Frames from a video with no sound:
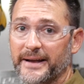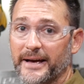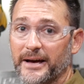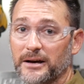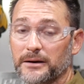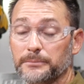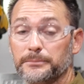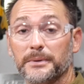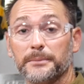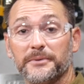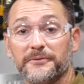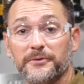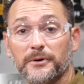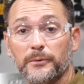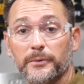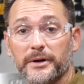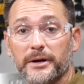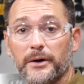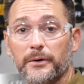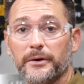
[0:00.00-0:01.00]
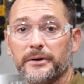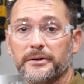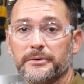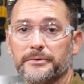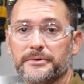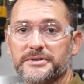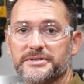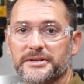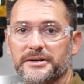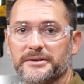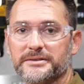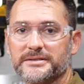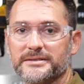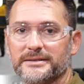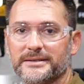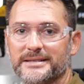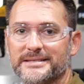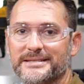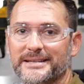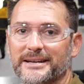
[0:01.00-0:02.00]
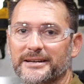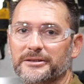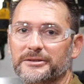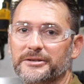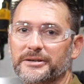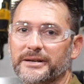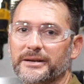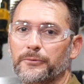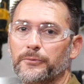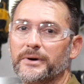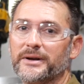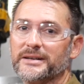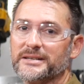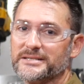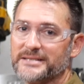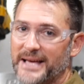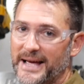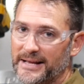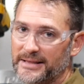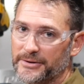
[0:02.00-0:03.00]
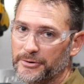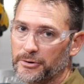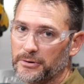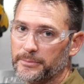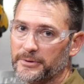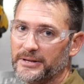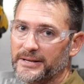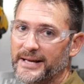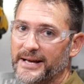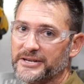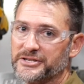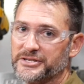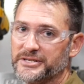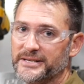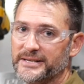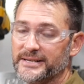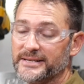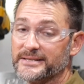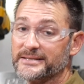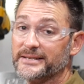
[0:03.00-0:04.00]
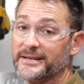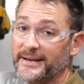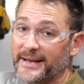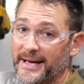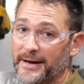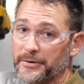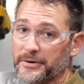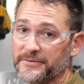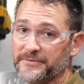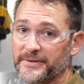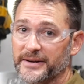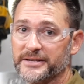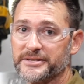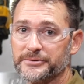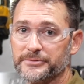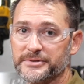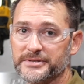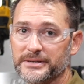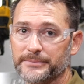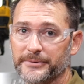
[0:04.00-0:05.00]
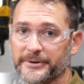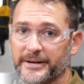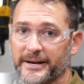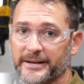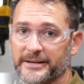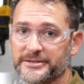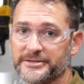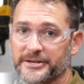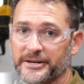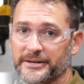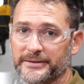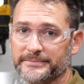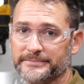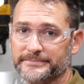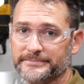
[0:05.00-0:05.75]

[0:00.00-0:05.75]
out, but before we go into the results, let's take a look at what exactly orbital action is and how it affects a reciprocating saw.